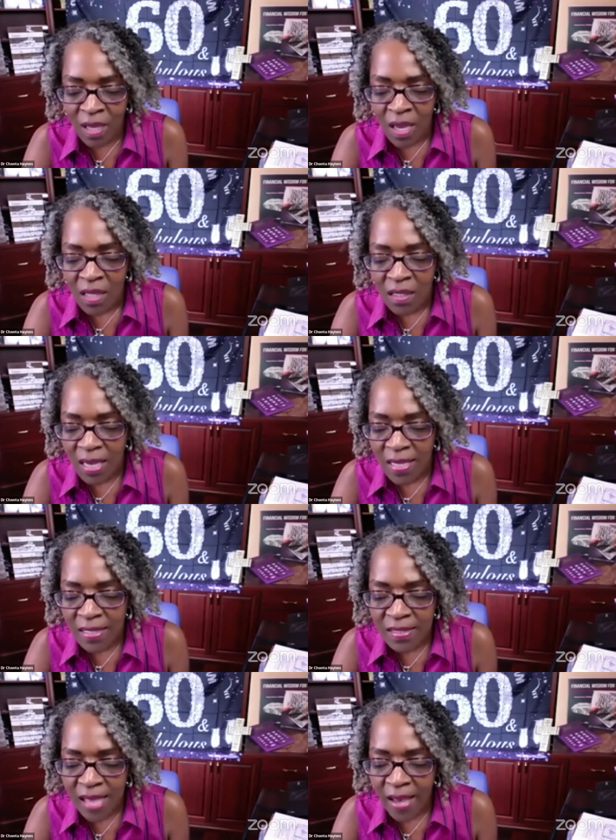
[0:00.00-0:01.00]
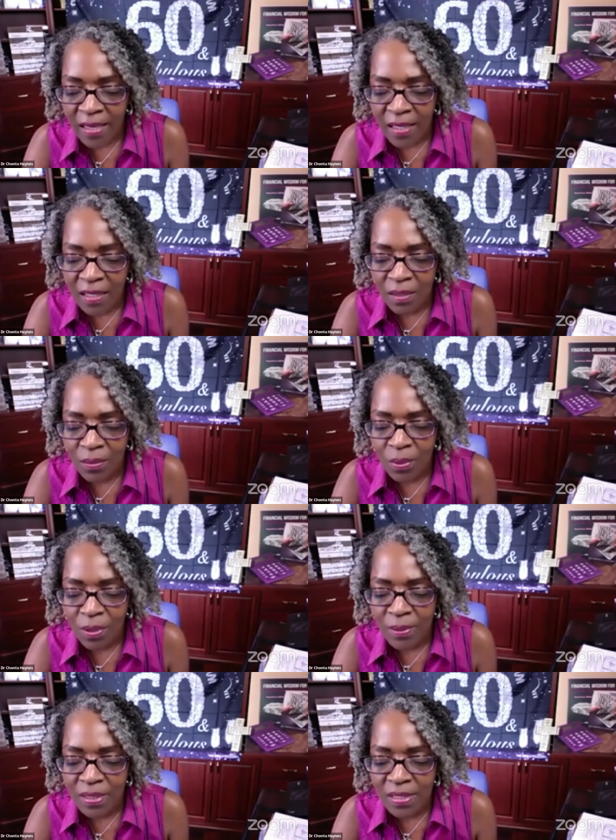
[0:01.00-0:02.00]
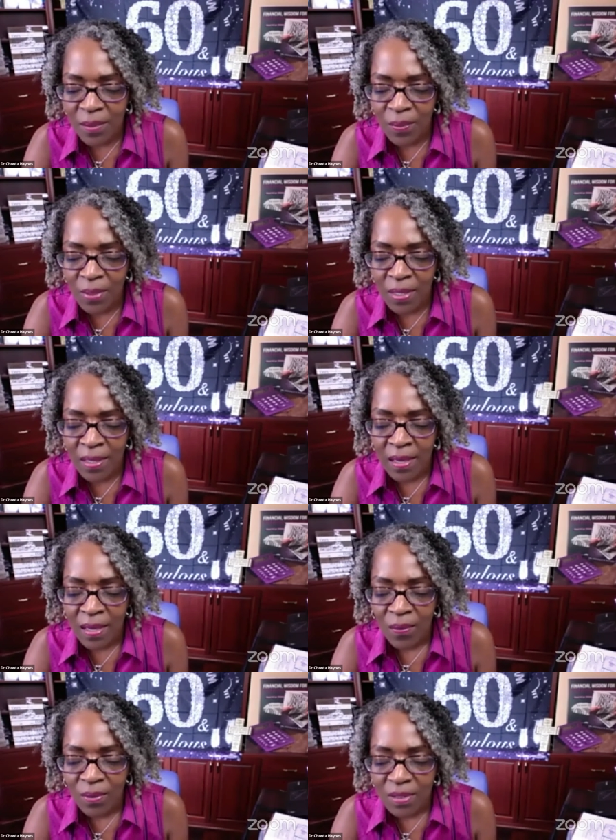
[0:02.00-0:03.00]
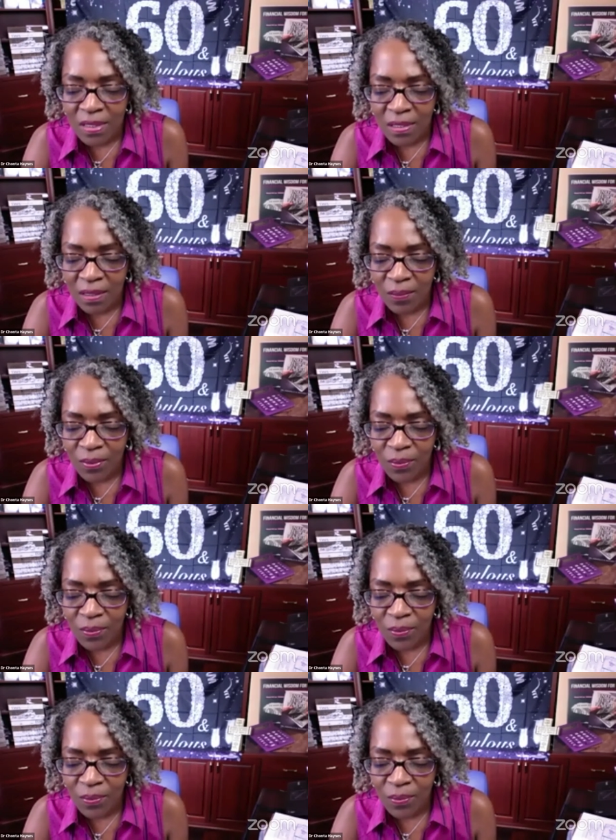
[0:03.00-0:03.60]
the anxiety, the worries that we were dealing with.